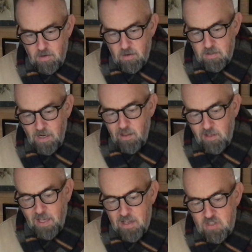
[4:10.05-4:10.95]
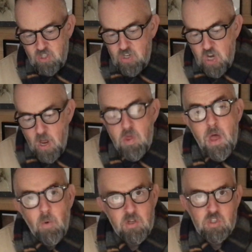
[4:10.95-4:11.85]
The little kids knew they
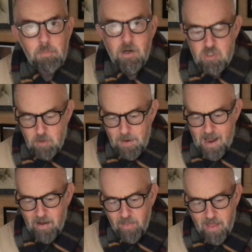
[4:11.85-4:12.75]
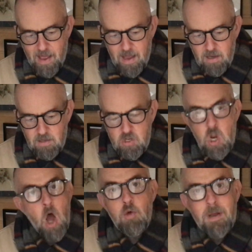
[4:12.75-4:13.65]
weren't supposed to be out there.
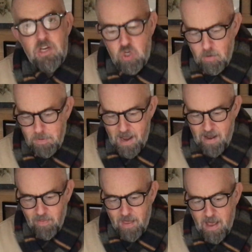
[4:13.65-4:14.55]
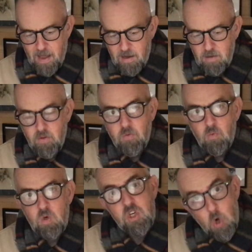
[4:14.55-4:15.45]
Nobody should be out there.
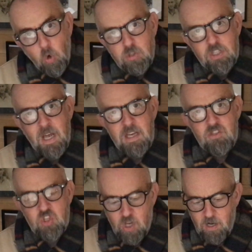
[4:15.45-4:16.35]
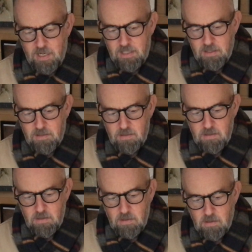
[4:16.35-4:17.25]
We should all stay inside."
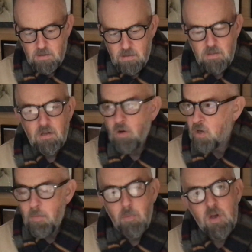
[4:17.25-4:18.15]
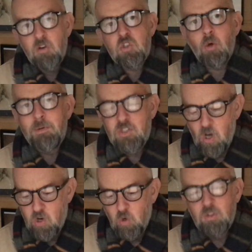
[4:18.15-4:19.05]
"Oh, come on, we can't stop
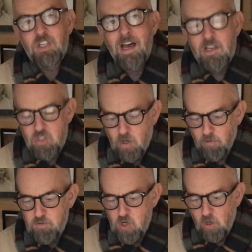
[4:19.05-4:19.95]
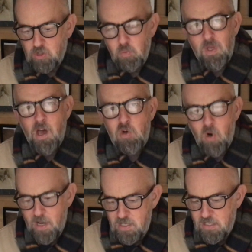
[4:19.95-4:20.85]
inside all day," scoffed Josh. "We go
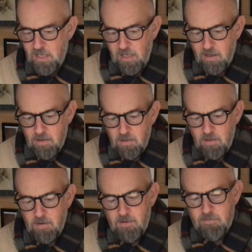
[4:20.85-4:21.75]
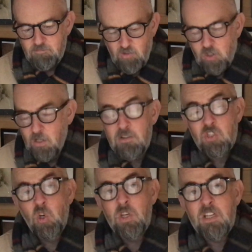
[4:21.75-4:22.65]
crazy." "Well, it's
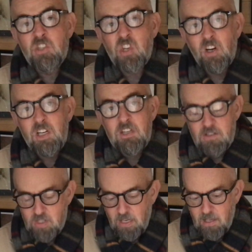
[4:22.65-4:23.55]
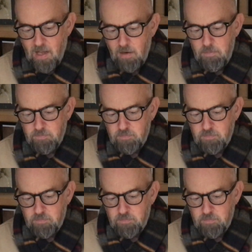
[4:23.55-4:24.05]
good inside," said Callum.